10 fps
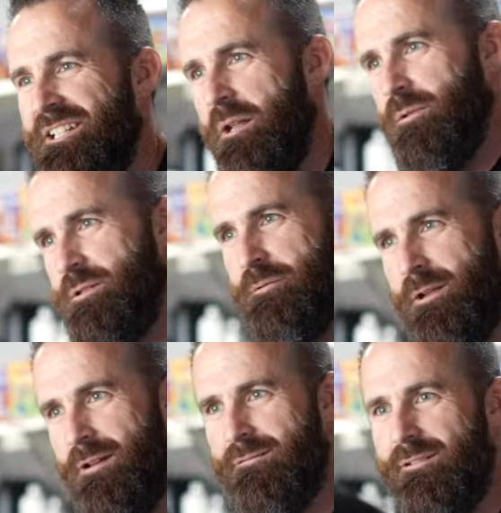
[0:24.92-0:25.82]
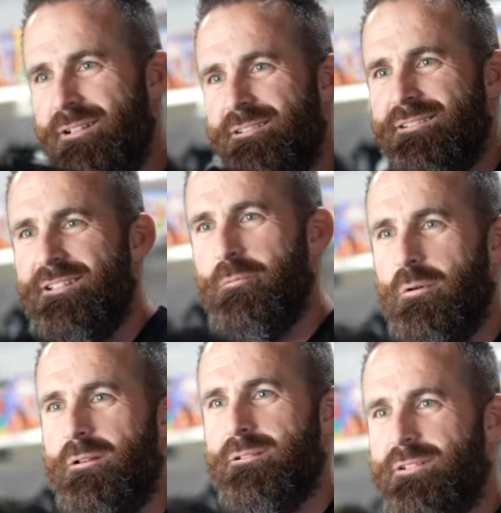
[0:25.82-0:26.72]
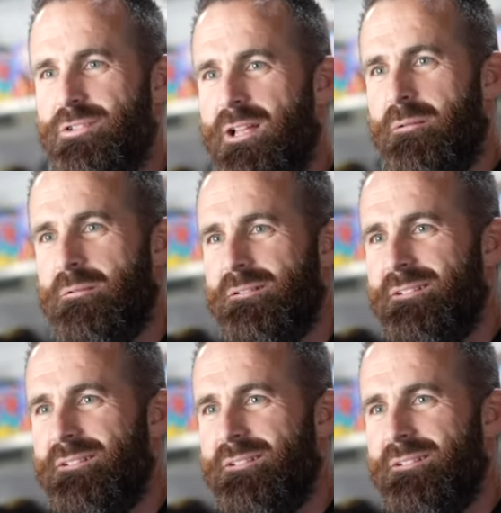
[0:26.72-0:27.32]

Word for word: number two now, right? In yes. Good job.